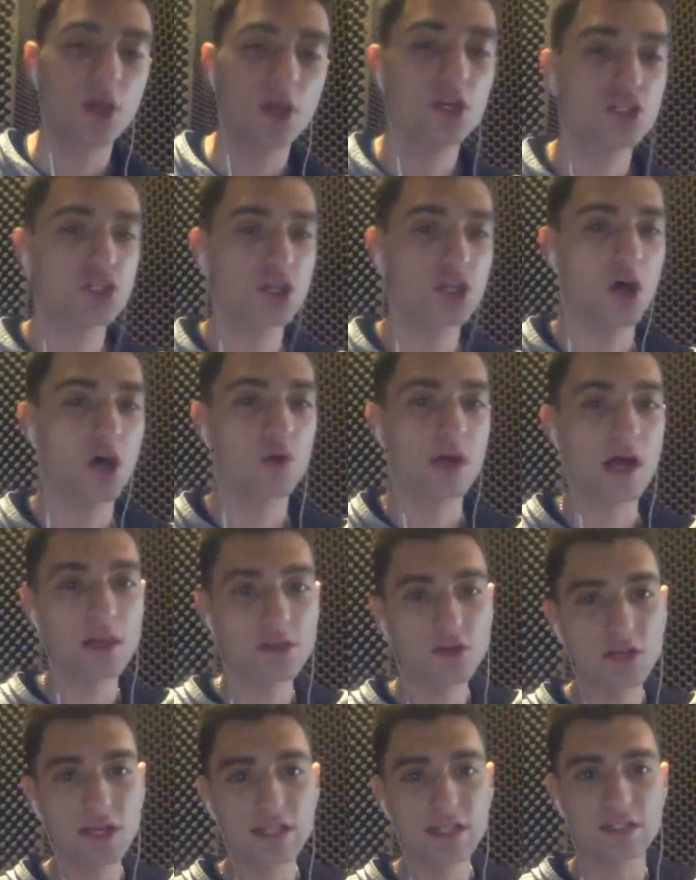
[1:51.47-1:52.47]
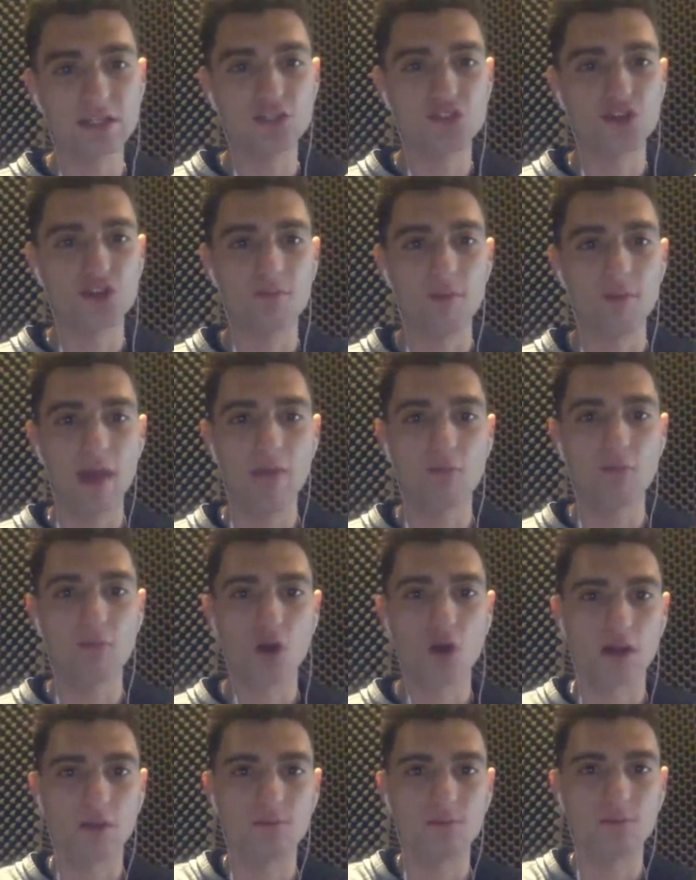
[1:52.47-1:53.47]
So Cutler gets injured, Matt Moore
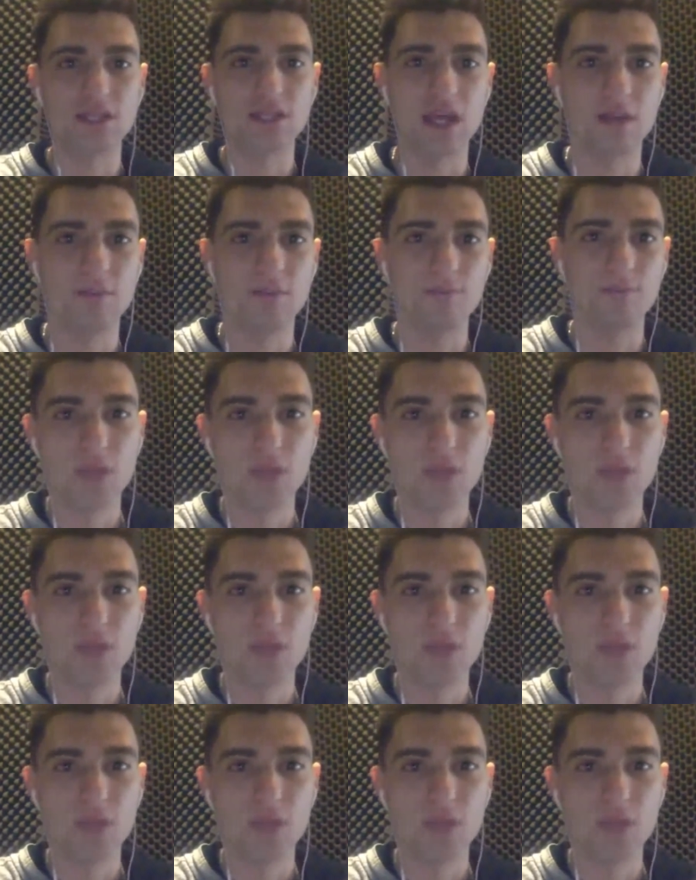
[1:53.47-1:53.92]
comes in,